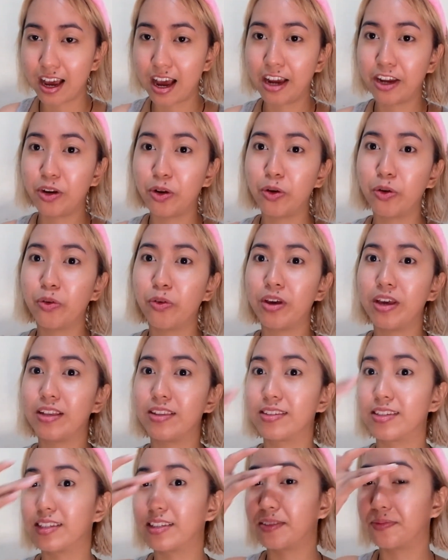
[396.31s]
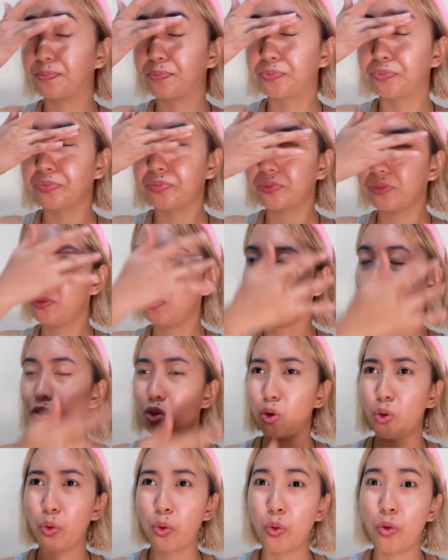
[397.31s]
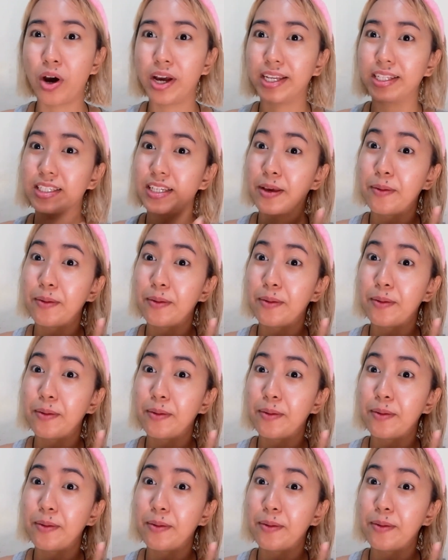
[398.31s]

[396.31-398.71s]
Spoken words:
I know it's quite